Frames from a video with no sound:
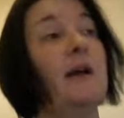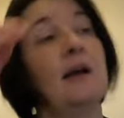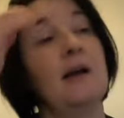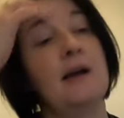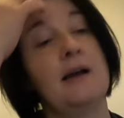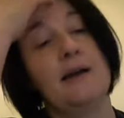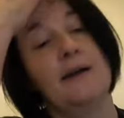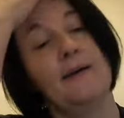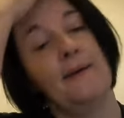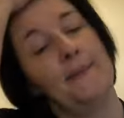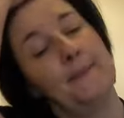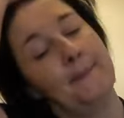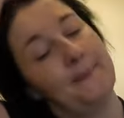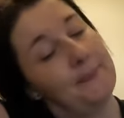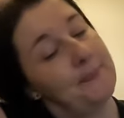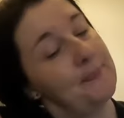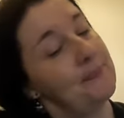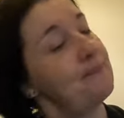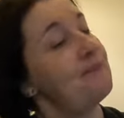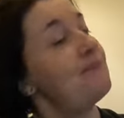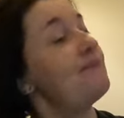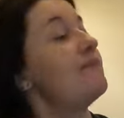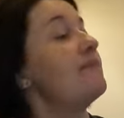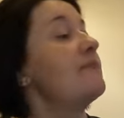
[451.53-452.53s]
So
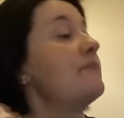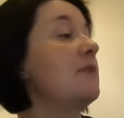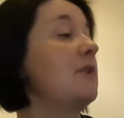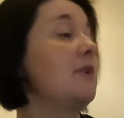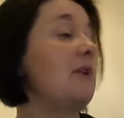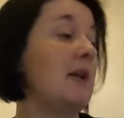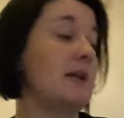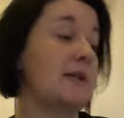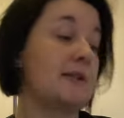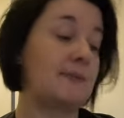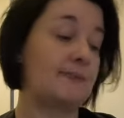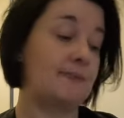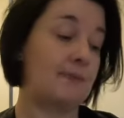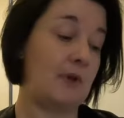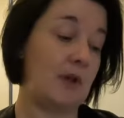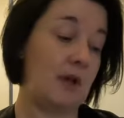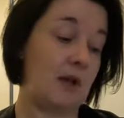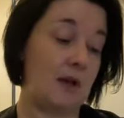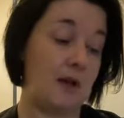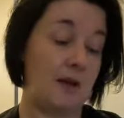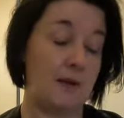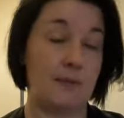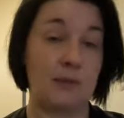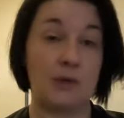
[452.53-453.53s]
yes,
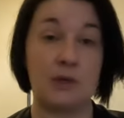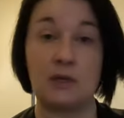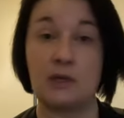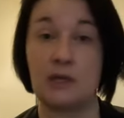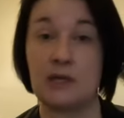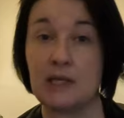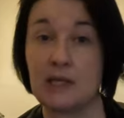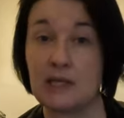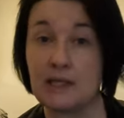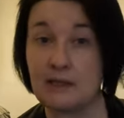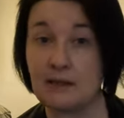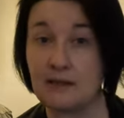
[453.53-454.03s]
I'm gonna